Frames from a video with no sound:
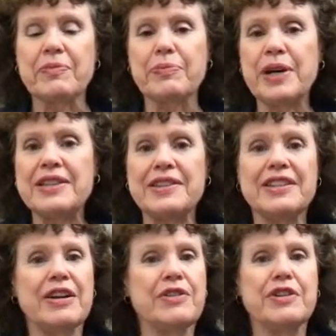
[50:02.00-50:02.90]
But
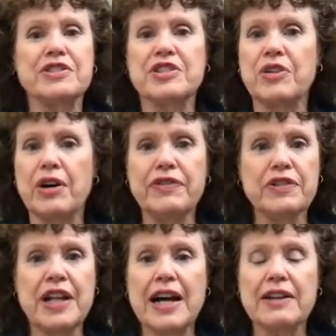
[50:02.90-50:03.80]
there's an
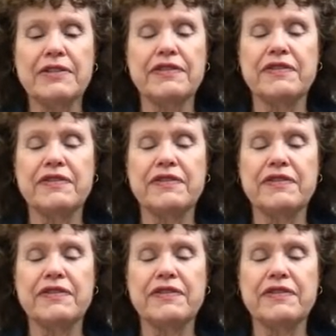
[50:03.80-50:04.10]
awful lot of